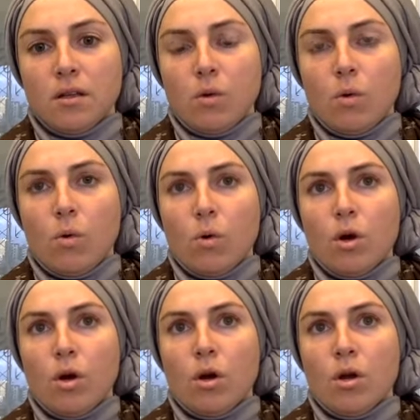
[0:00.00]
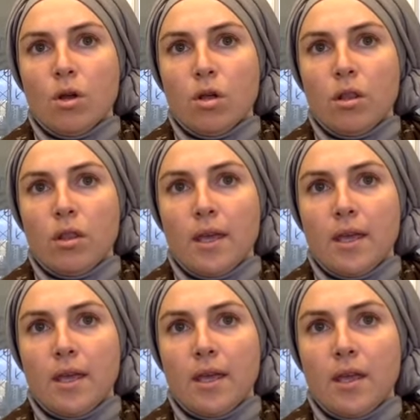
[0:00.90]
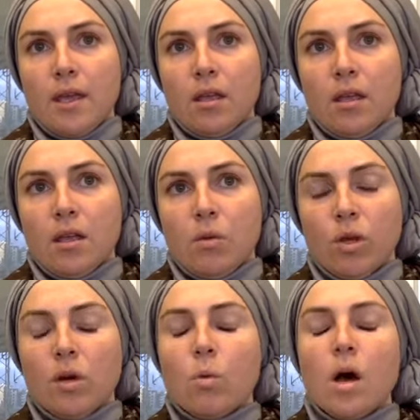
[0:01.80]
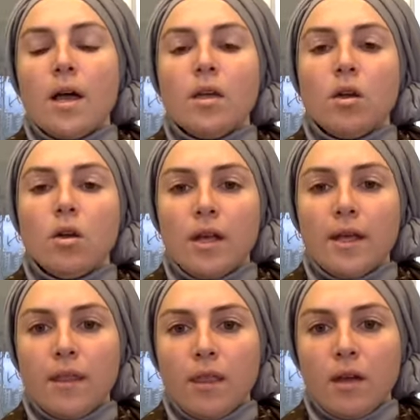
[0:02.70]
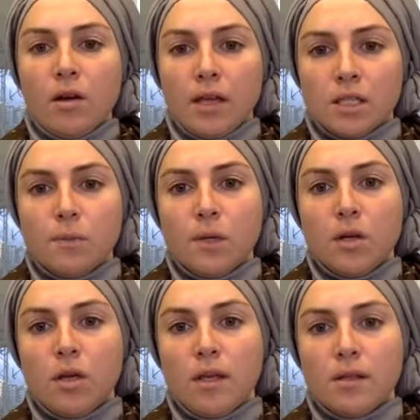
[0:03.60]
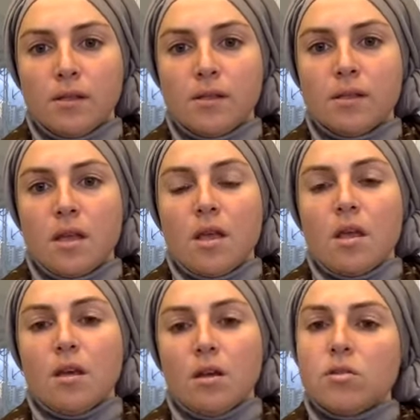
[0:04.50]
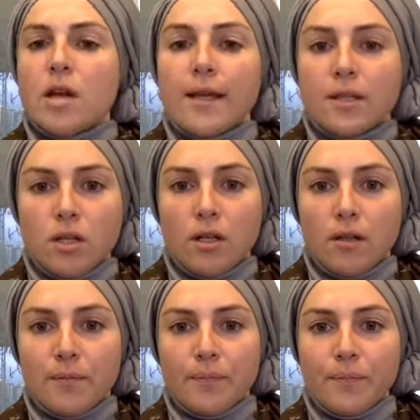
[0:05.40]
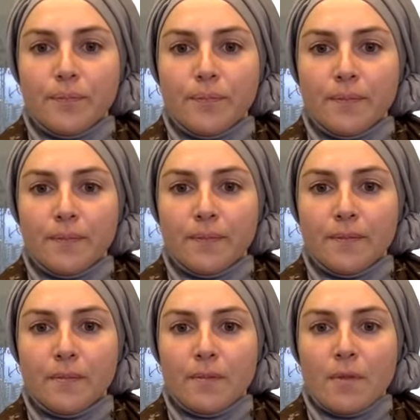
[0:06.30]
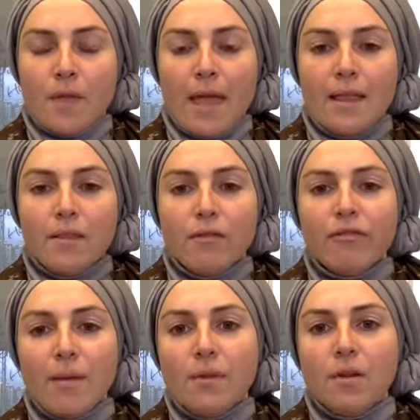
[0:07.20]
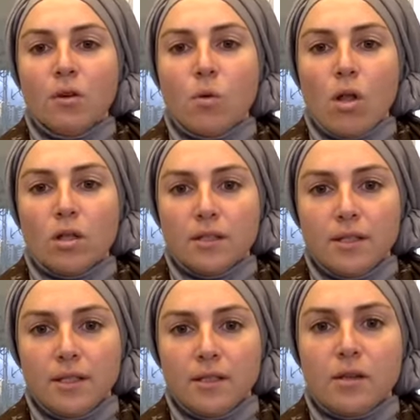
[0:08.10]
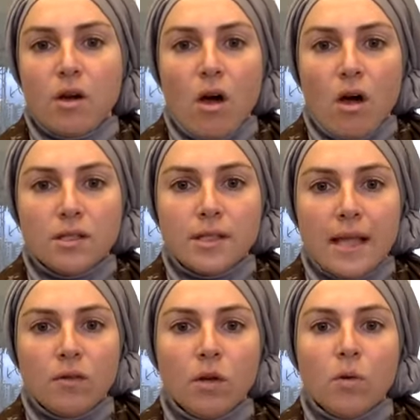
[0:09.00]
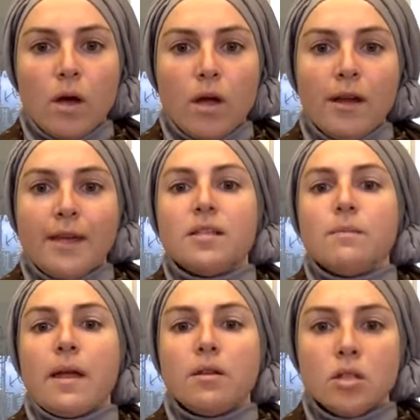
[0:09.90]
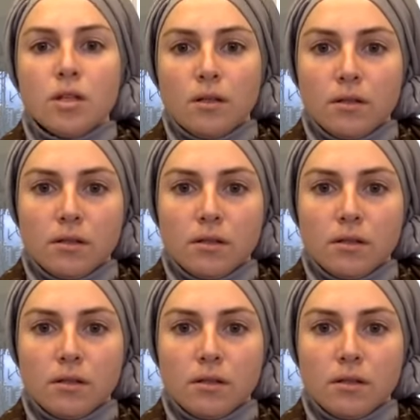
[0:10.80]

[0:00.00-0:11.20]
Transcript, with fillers: or they require in their experience contraction hmm. and the feminine qualities cause and require expansion